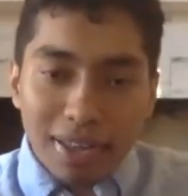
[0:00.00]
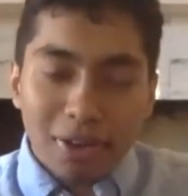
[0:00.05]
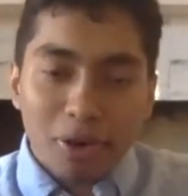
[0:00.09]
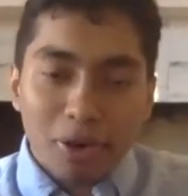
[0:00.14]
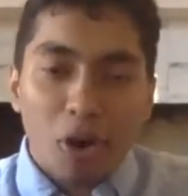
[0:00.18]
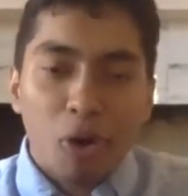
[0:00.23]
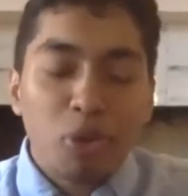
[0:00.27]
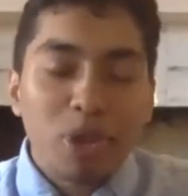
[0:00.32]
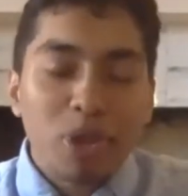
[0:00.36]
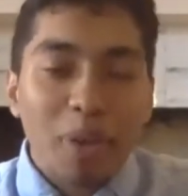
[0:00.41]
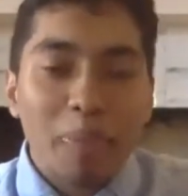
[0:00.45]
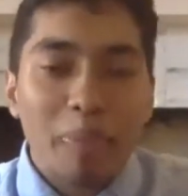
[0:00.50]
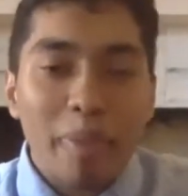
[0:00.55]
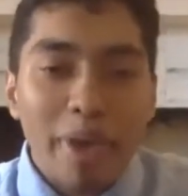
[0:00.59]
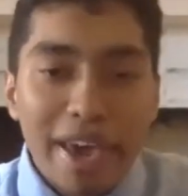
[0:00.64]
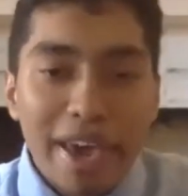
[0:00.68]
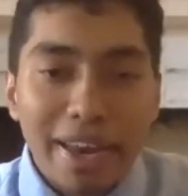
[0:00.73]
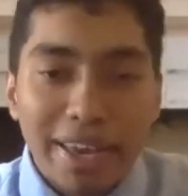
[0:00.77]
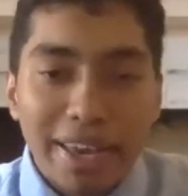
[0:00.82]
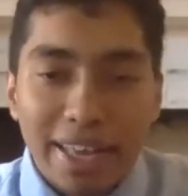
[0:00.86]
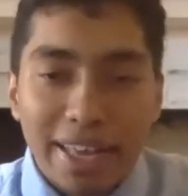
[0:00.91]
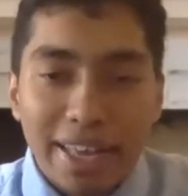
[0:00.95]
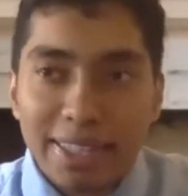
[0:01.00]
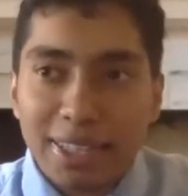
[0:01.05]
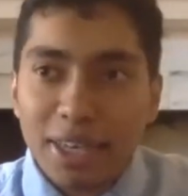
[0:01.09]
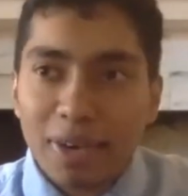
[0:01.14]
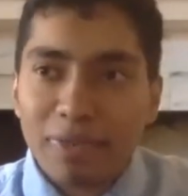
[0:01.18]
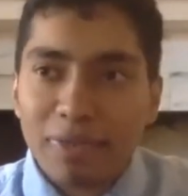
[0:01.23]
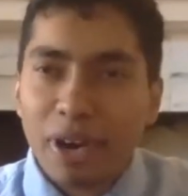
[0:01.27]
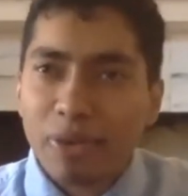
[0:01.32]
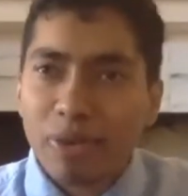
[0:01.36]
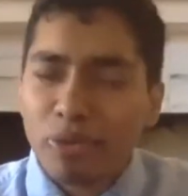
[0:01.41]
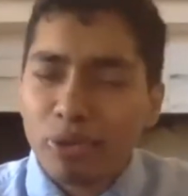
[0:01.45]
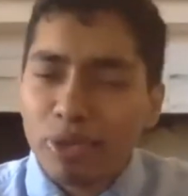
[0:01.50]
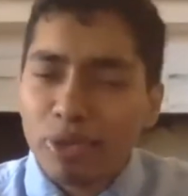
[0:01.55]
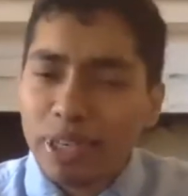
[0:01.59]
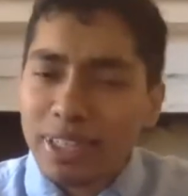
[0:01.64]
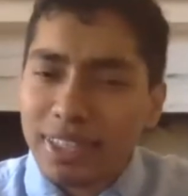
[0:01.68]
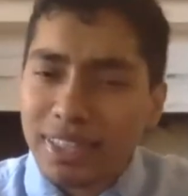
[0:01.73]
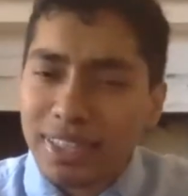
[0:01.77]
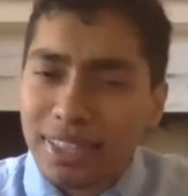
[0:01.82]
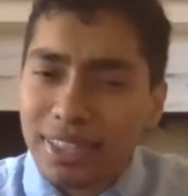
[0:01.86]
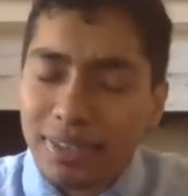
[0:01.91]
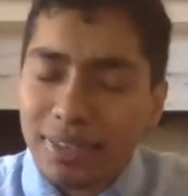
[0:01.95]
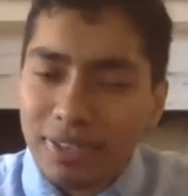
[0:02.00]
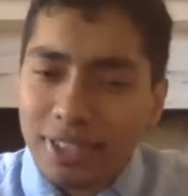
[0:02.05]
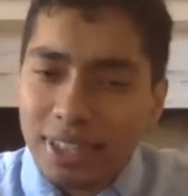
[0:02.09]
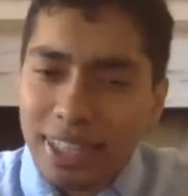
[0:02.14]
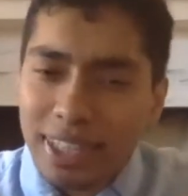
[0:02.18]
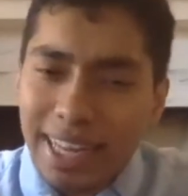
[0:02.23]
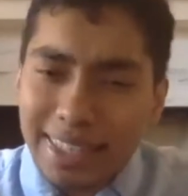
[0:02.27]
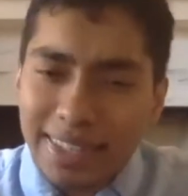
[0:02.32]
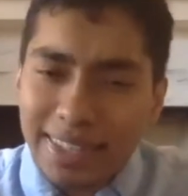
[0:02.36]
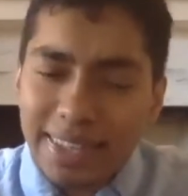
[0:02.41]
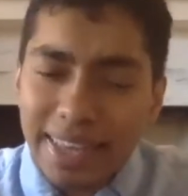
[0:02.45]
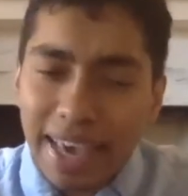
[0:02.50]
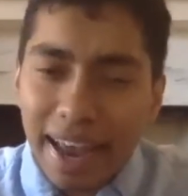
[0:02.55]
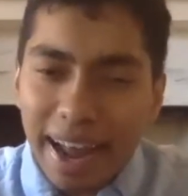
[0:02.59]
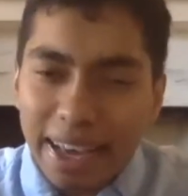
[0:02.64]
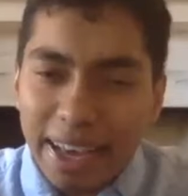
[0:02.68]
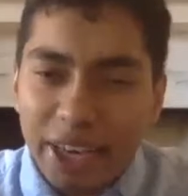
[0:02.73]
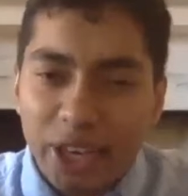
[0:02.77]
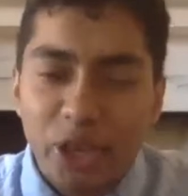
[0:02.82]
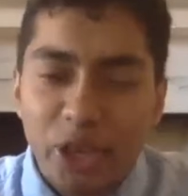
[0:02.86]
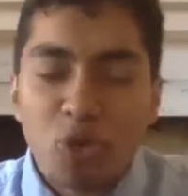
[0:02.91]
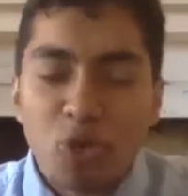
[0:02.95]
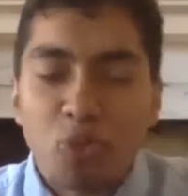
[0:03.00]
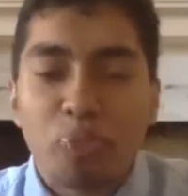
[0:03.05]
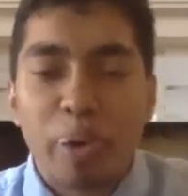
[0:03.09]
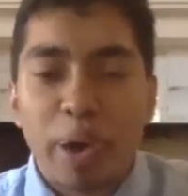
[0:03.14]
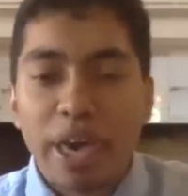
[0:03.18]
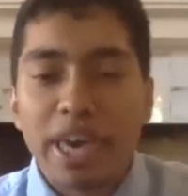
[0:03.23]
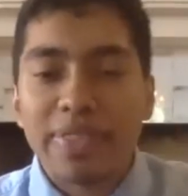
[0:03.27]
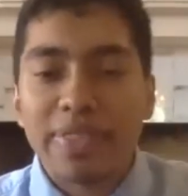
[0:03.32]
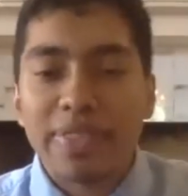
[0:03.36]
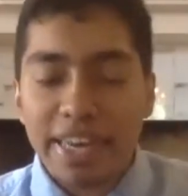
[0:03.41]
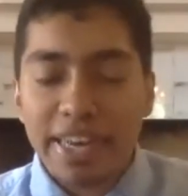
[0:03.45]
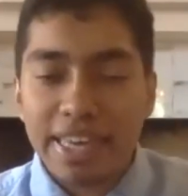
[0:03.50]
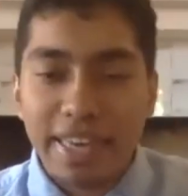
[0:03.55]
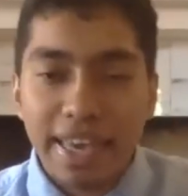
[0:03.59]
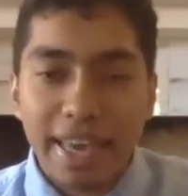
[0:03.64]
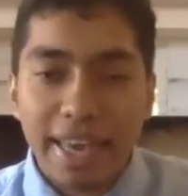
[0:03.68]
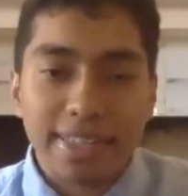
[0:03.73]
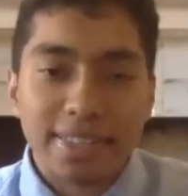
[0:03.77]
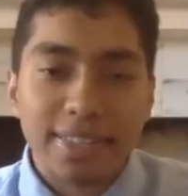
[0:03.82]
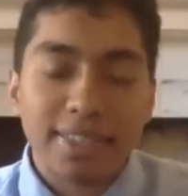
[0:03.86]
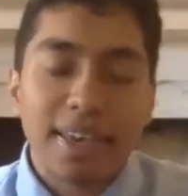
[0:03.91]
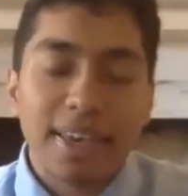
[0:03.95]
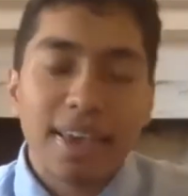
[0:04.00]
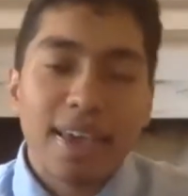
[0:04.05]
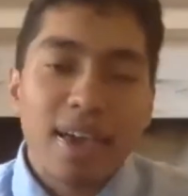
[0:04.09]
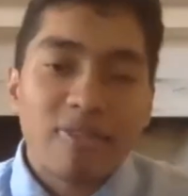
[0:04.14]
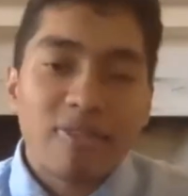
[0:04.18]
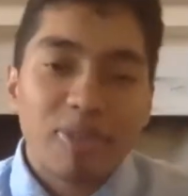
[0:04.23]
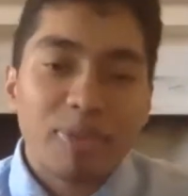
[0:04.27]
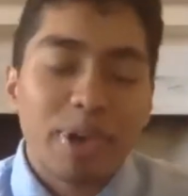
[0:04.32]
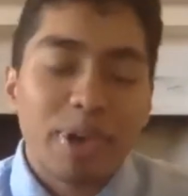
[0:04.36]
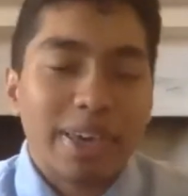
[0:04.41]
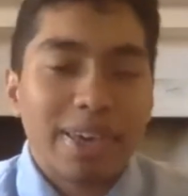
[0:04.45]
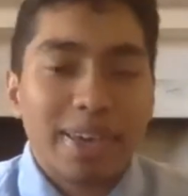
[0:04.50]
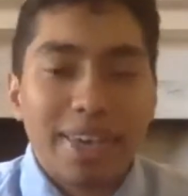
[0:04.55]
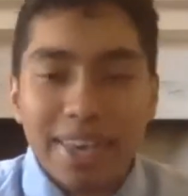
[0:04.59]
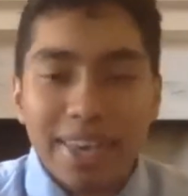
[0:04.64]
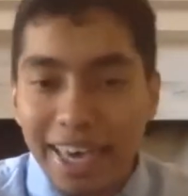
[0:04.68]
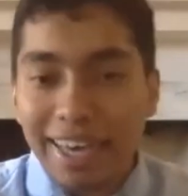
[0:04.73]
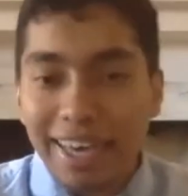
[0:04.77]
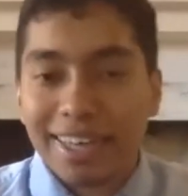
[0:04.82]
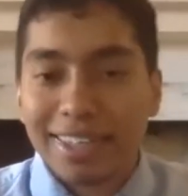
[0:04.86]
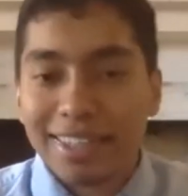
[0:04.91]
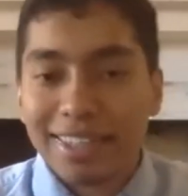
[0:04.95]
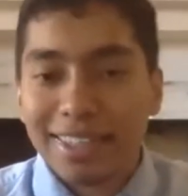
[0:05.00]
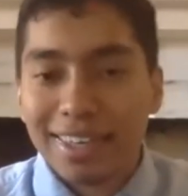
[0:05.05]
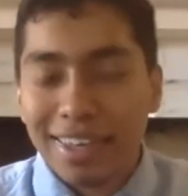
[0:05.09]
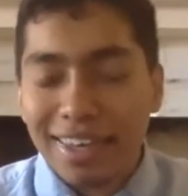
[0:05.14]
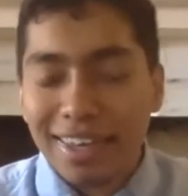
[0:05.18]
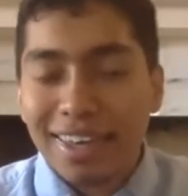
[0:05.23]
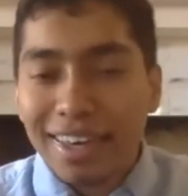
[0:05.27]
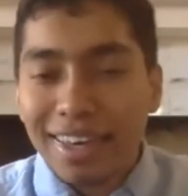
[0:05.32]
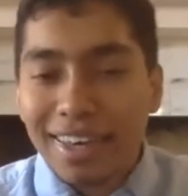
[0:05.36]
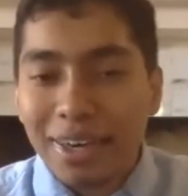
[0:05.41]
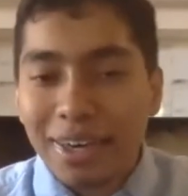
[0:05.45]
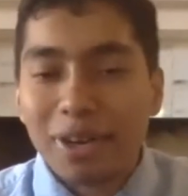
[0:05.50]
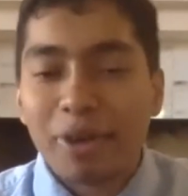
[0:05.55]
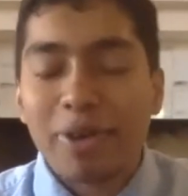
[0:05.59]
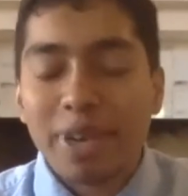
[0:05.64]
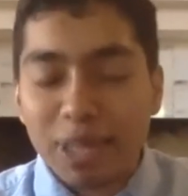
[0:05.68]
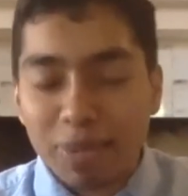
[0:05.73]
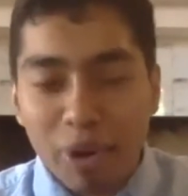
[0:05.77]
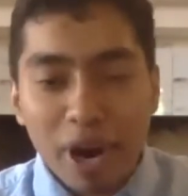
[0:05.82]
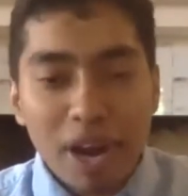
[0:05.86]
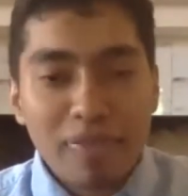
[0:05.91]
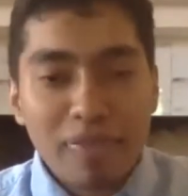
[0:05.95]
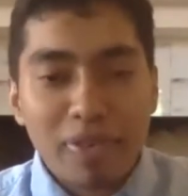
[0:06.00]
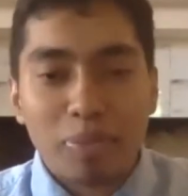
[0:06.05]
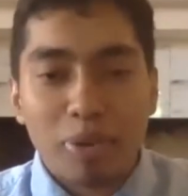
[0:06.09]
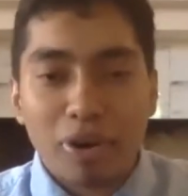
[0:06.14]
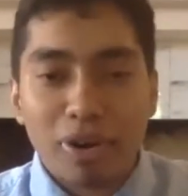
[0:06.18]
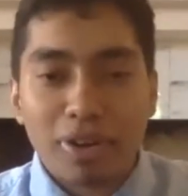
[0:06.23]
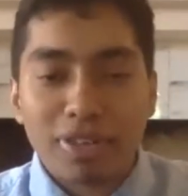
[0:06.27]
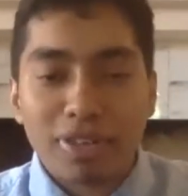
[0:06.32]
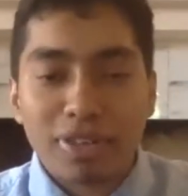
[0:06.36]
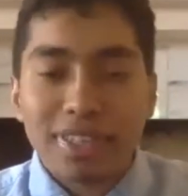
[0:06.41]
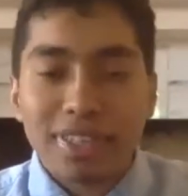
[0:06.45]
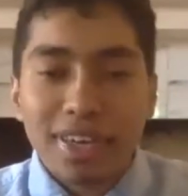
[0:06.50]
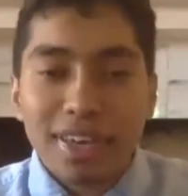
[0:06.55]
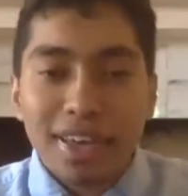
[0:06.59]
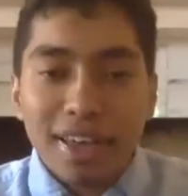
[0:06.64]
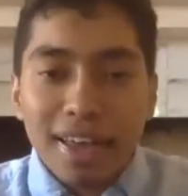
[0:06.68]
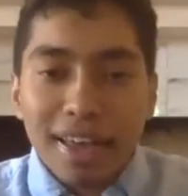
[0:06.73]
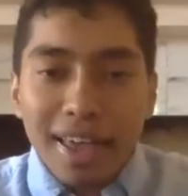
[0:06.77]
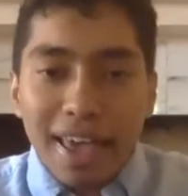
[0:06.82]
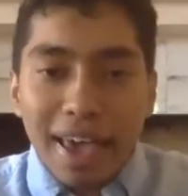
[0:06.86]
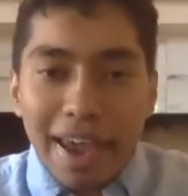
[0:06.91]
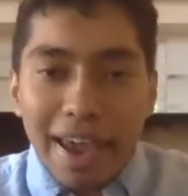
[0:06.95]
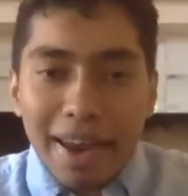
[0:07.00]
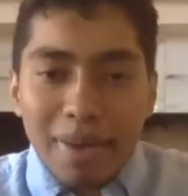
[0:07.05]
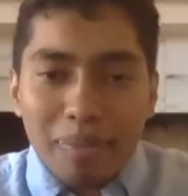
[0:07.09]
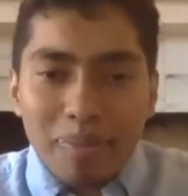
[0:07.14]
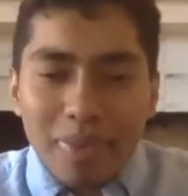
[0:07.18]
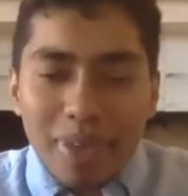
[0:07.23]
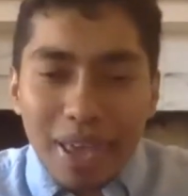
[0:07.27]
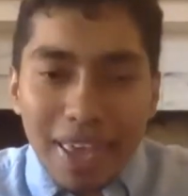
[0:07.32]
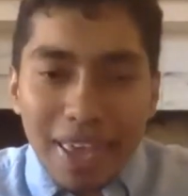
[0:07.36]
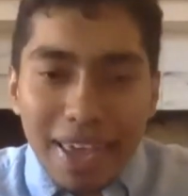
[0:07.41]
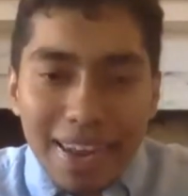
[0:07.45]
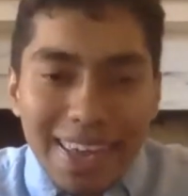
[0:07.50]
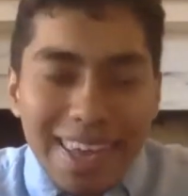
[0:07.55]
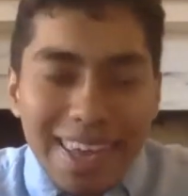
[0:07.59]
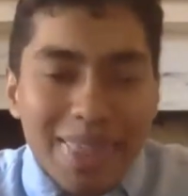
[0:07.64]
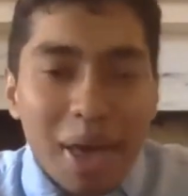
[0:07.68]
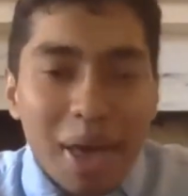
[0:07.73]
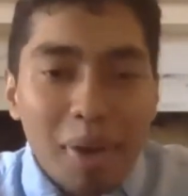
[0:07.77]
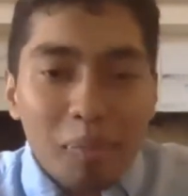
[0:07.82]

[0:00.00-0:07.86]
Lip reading: only a man can really sense that acute pain that he gets from getting kicked, in his private parts. And in that